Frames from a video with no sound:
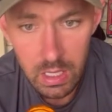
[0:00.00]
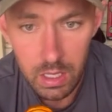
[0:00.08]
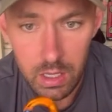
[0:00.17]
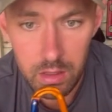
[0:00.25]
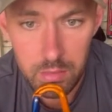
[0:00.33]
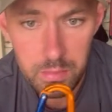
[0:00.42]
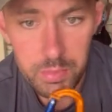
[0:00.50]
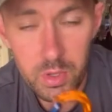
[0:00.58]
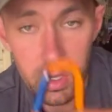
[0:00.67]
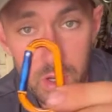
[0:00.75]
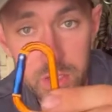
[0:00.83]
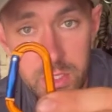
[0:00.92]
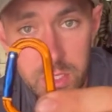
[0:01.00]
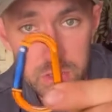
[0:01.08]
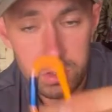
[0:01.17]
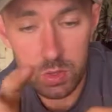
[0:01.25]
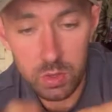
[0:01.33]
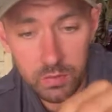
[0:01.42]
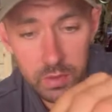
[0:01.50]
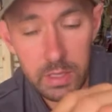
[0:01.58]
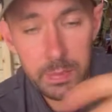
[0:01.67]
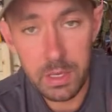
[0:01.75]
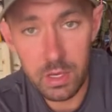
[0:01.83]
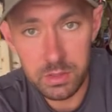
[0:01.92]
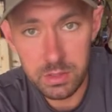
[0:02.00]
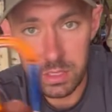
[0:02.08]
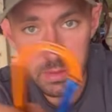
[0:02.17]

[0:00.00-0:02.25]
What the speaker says: But I sort of clip it onto the